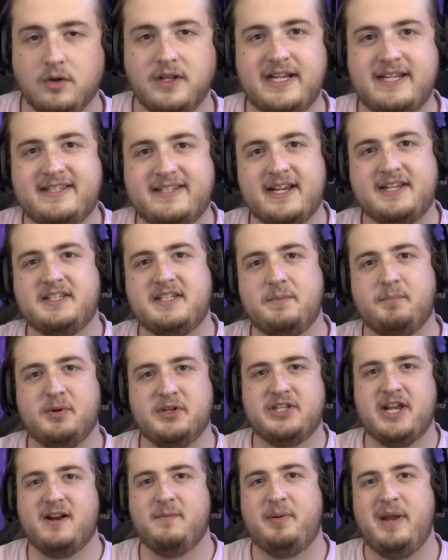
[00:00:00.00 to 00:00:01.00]
Only sixty
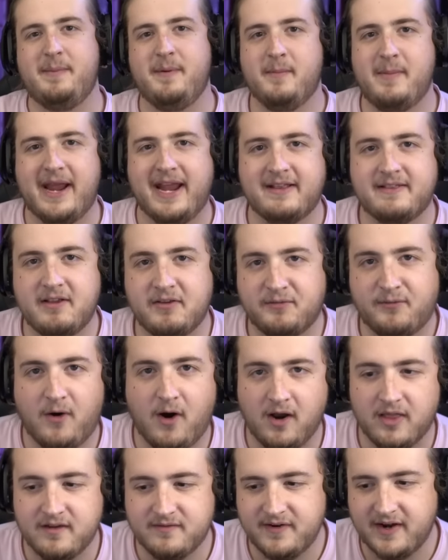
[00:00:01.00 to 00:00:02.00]
percent of people make it this
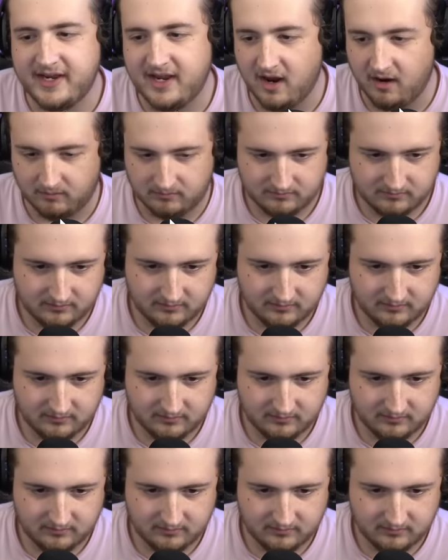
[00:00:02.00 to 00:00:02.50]
far in the video.